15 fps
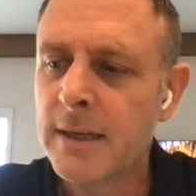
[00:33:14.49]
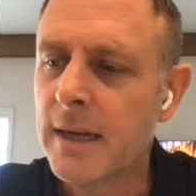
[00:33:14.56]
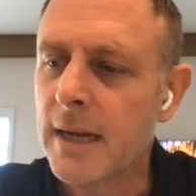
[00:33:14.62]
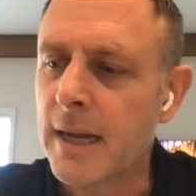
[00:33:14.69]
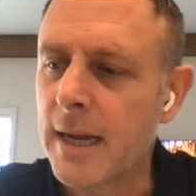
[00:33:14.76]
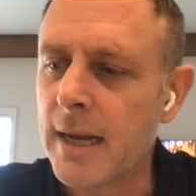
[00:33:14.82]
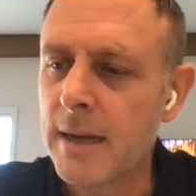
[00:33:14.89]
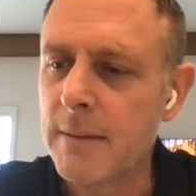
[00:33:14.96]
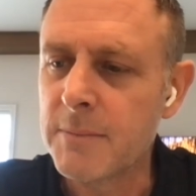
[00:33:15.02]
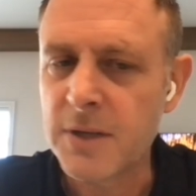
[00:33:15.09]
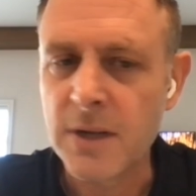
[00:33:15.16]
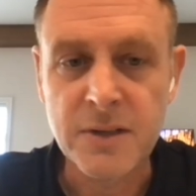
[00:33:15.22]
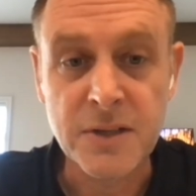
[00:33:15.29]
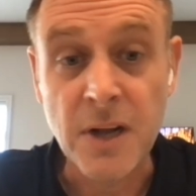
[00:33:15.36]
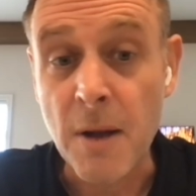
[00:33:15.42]

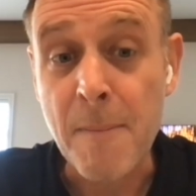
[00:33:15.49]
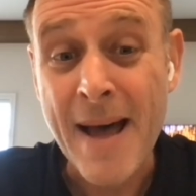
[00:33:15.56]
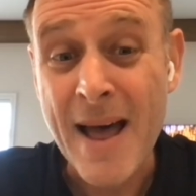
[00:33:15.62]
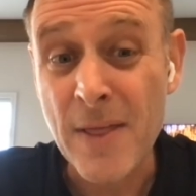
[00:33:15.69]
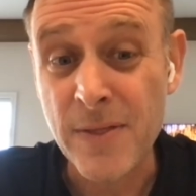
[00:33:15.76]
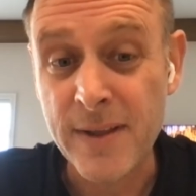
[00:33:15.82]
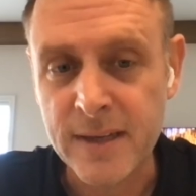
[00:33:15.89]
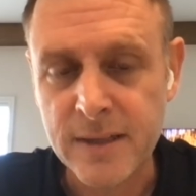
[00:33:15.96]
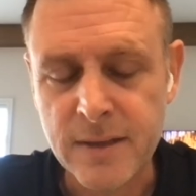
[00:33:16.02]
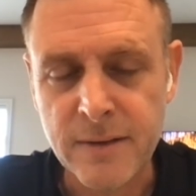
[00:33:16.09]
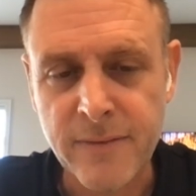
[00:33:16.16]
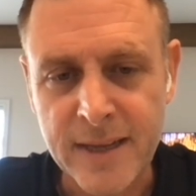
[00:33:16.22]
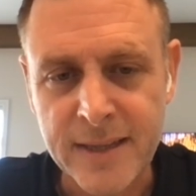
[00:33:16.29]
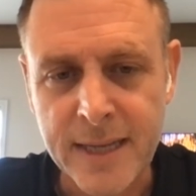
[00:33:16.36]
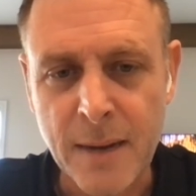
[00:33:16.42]
So it's not a bad thing to have
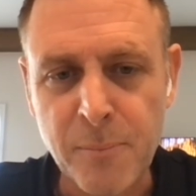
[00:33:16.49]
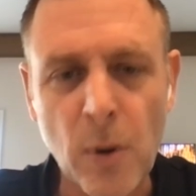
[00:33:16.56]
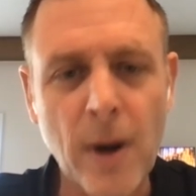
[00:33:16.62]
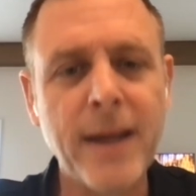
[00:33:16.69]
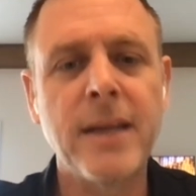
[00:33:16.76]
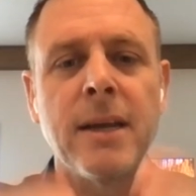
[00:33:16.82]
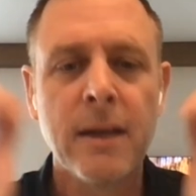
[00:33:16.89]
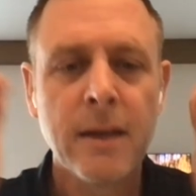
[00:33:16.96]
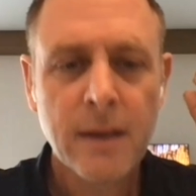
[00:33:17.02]
had that break